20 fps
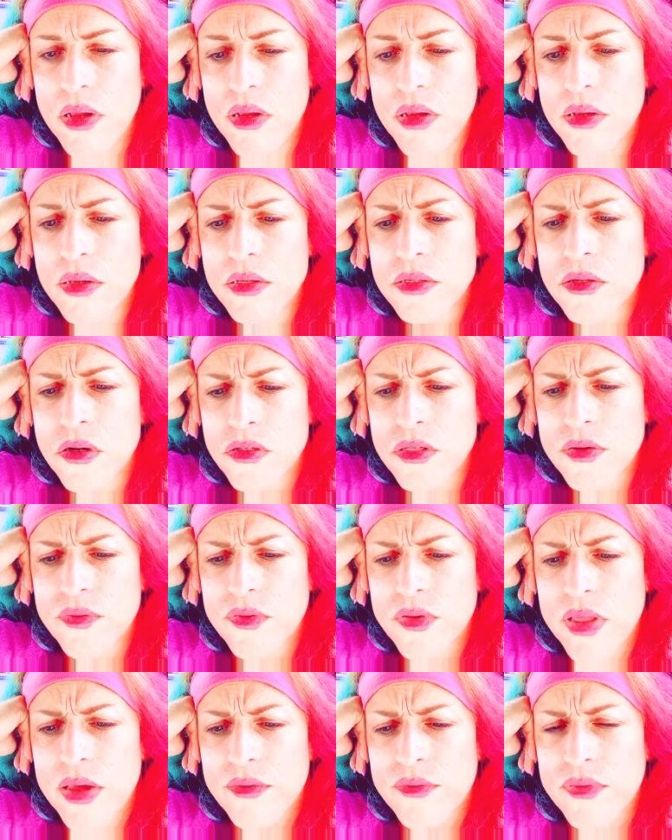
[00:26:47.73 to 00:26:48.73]
searching
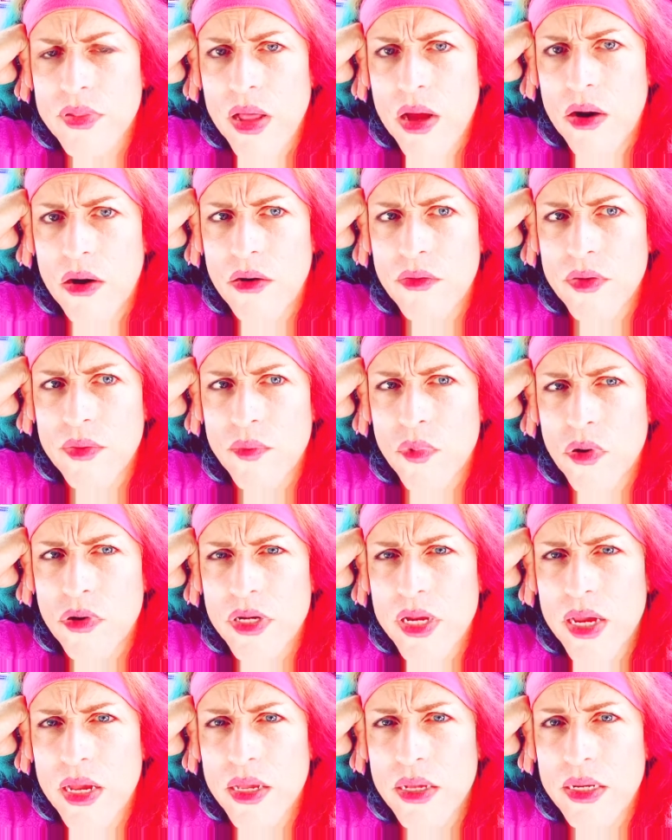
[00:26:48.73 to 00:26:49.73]
for that flower of
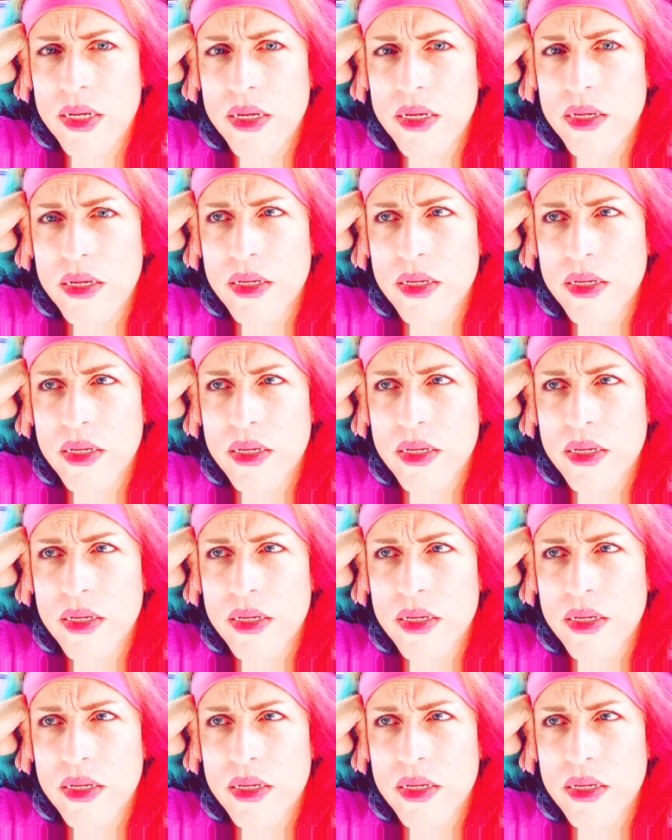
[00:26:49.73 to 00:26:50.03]
immortality.